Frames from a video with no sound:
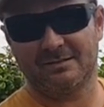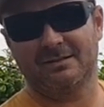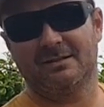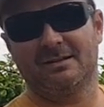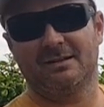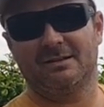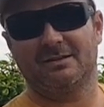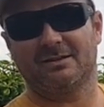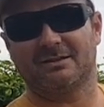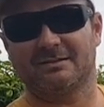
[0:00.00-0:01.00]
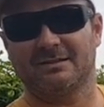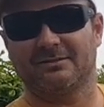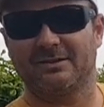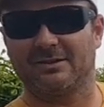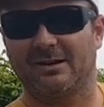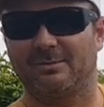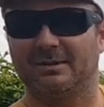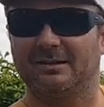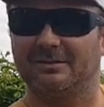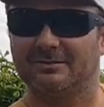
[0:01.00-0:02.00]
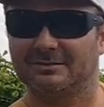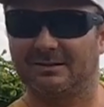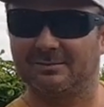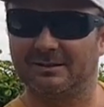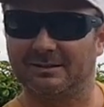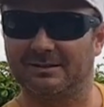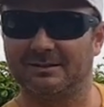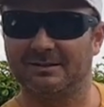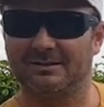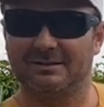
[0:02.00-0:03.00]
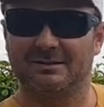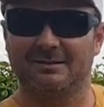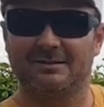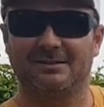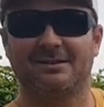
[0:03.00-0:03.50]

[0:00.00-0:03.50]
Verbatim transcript: Excuse me, you your, your audience has a question?